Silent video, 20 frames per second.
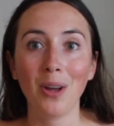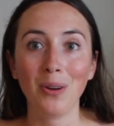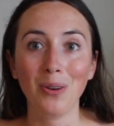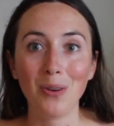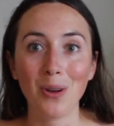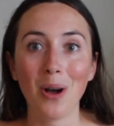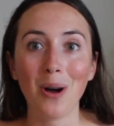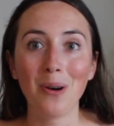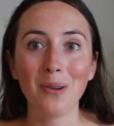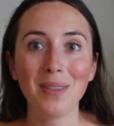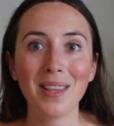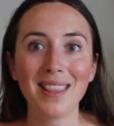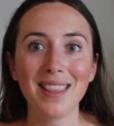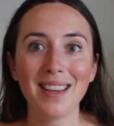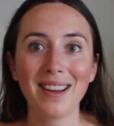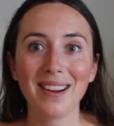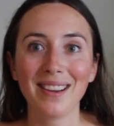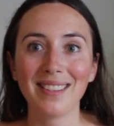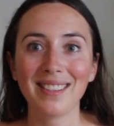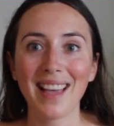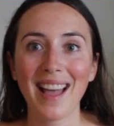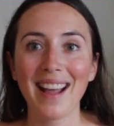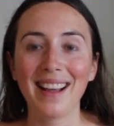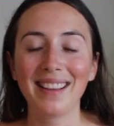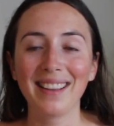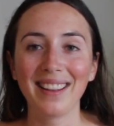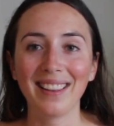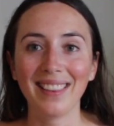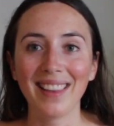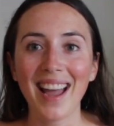know that there is
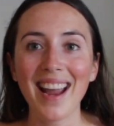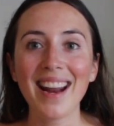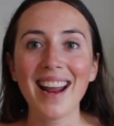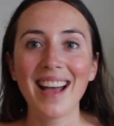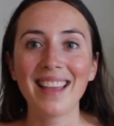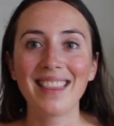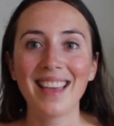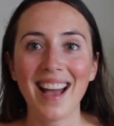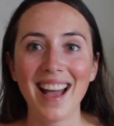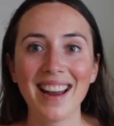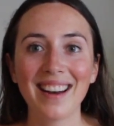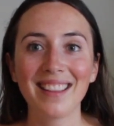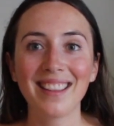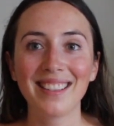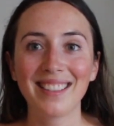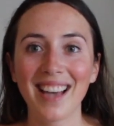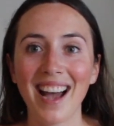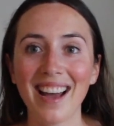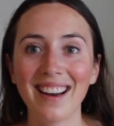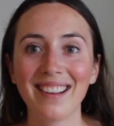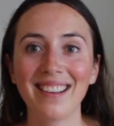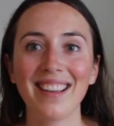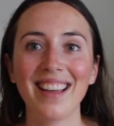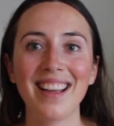like light at the end of the tunnel,